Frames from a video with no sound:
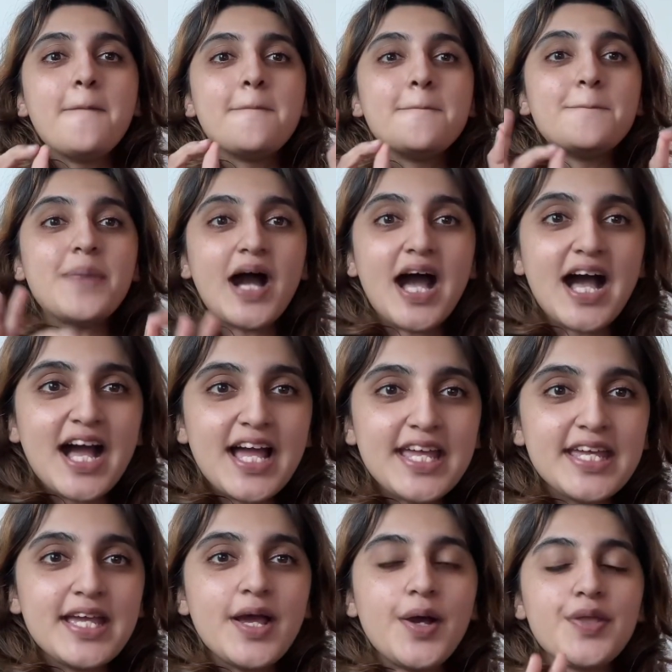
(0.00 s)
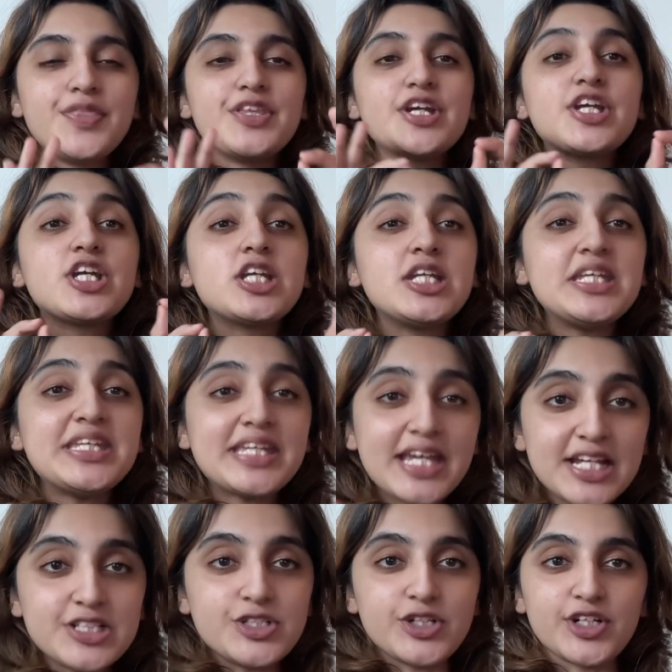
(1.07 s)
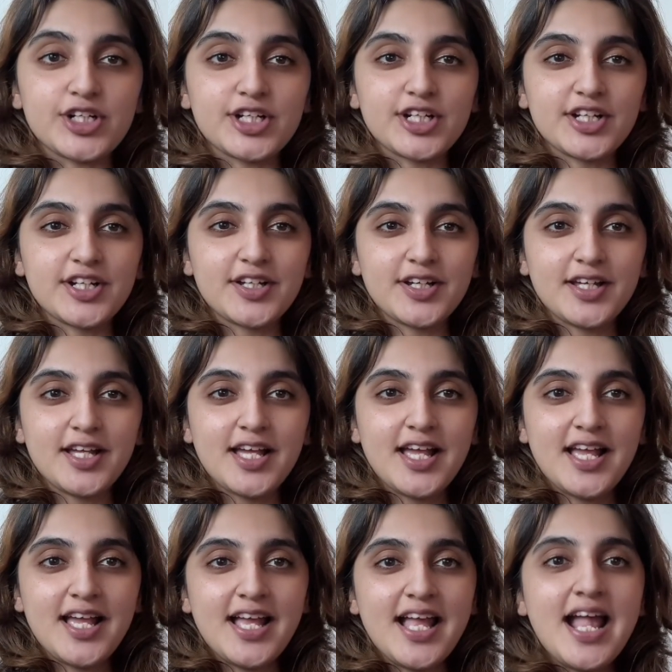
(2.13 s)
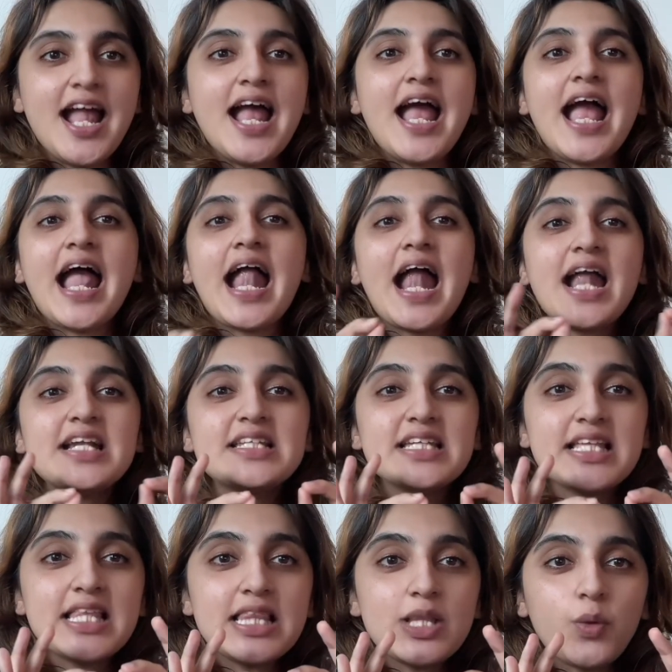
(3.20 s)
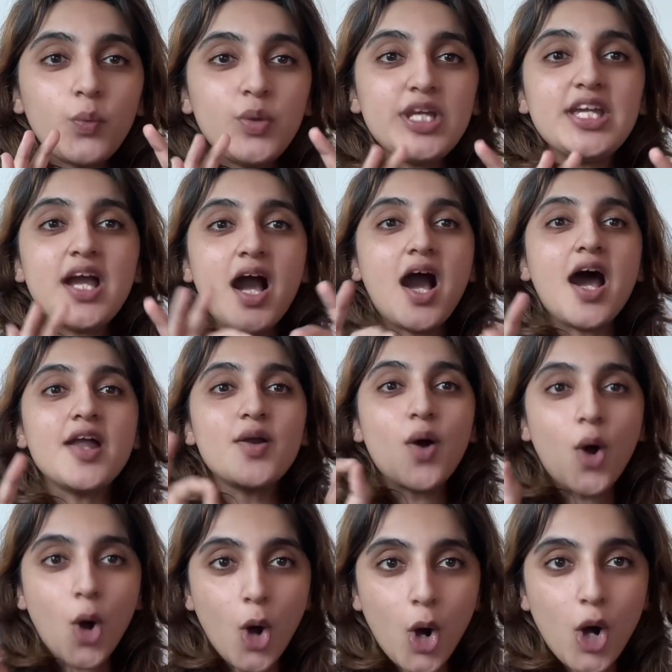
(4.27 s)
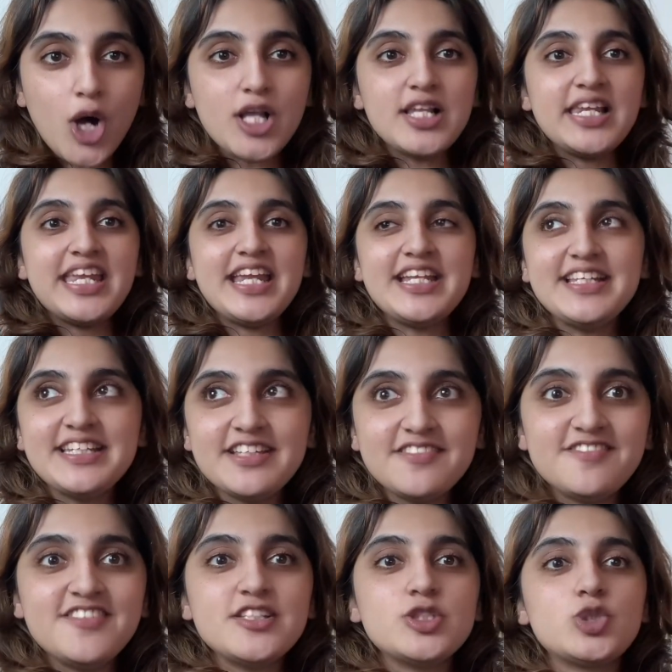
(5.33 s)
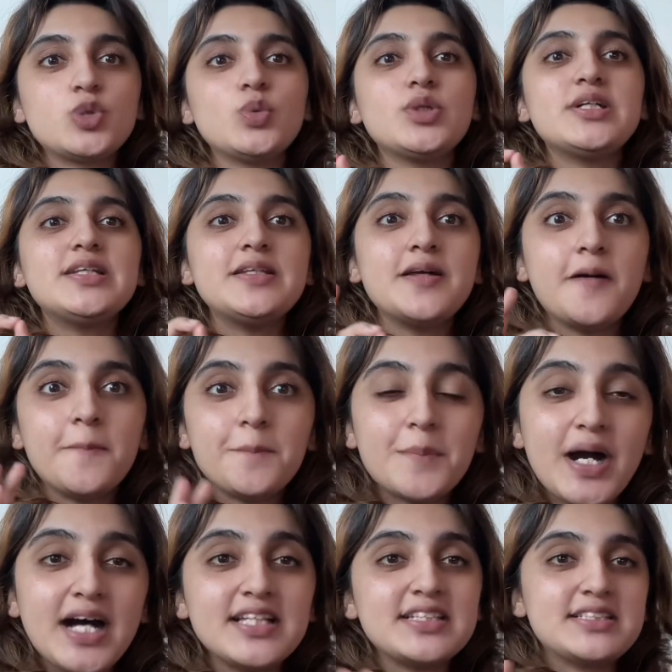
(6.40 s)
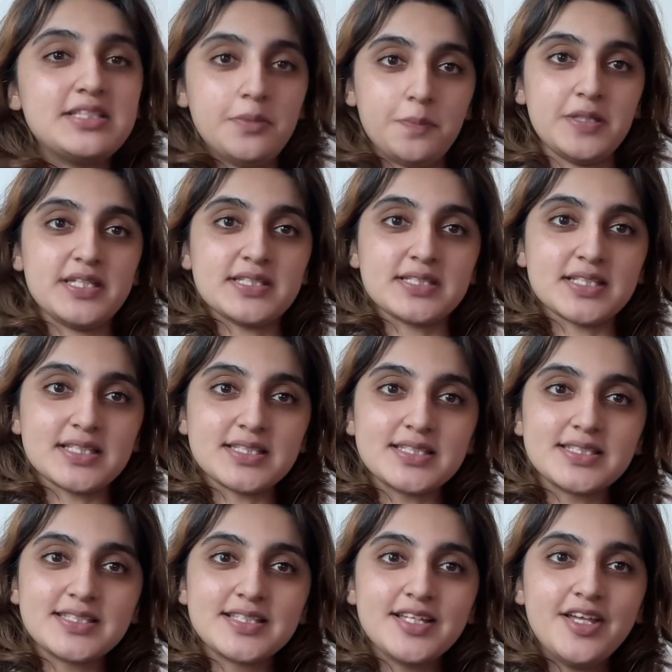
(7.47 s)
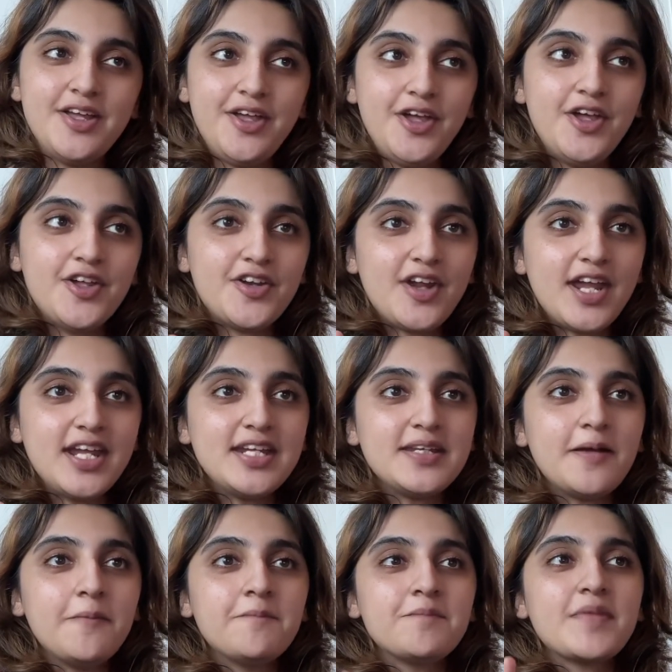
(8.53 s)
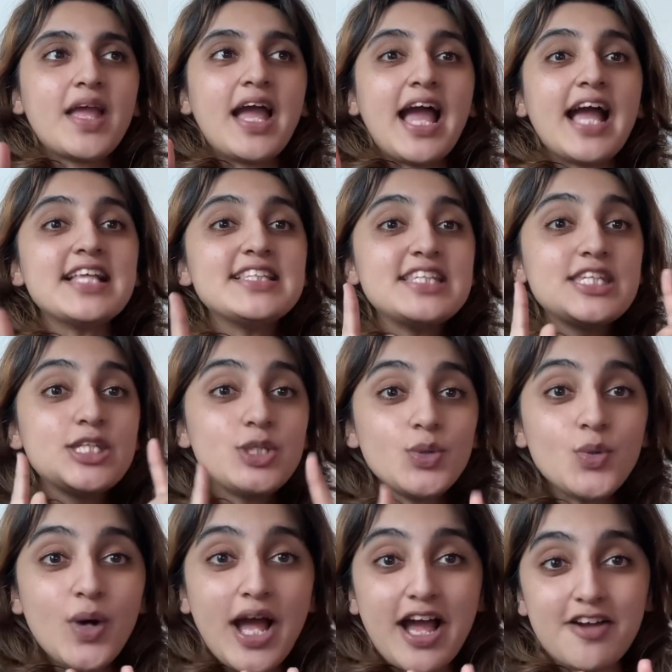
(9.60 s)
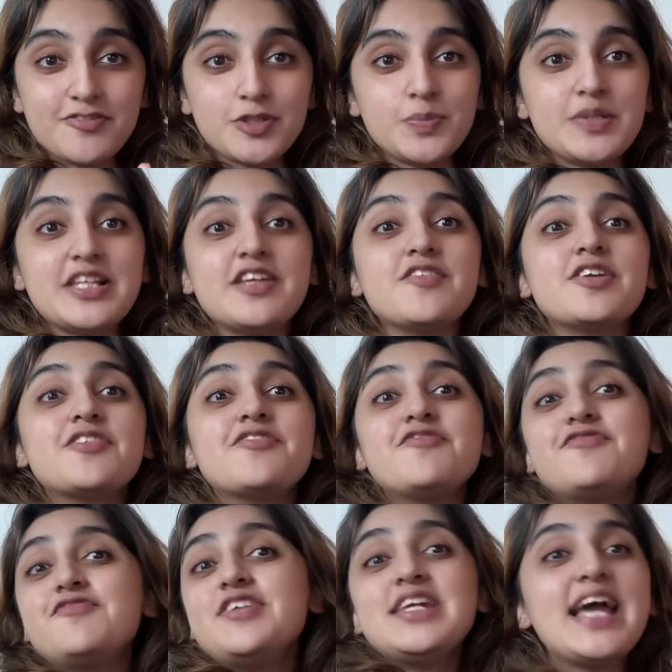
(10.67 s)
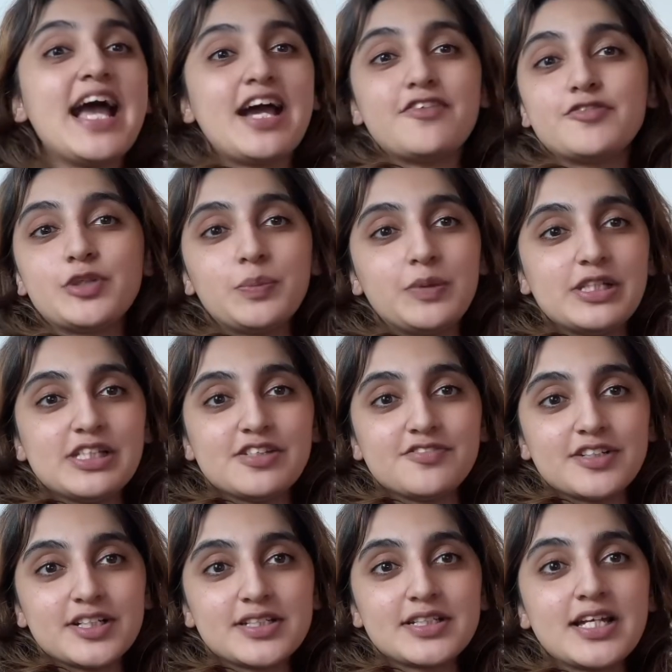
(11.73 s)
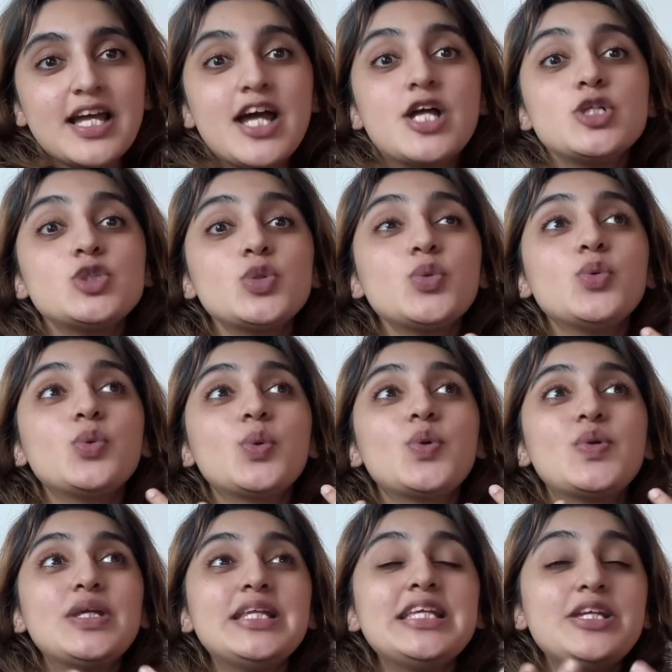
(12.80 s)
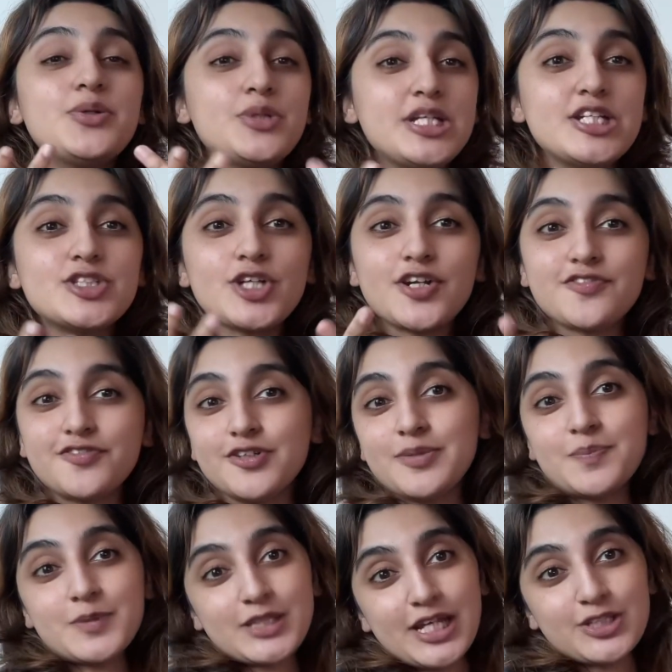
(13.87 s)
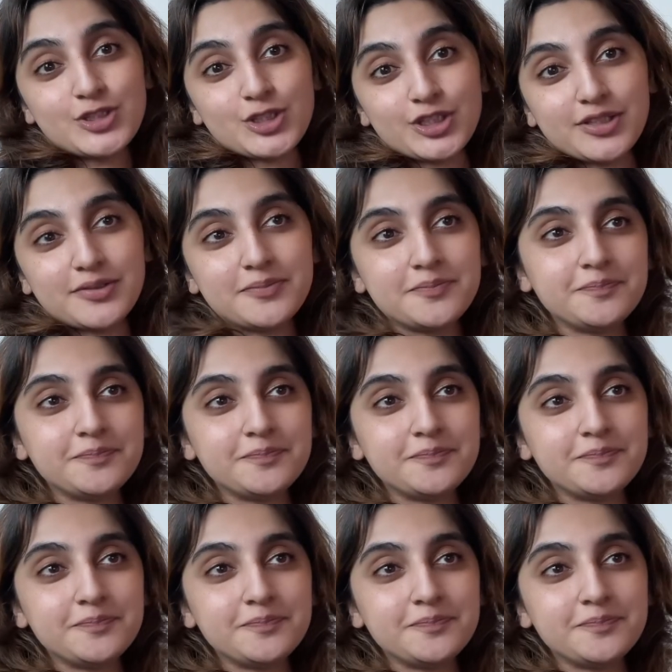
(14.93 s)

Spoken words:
by the creator, and we are all individual masterpieces, right? And you have to believe it, we have to believe it, to really reach our full potential.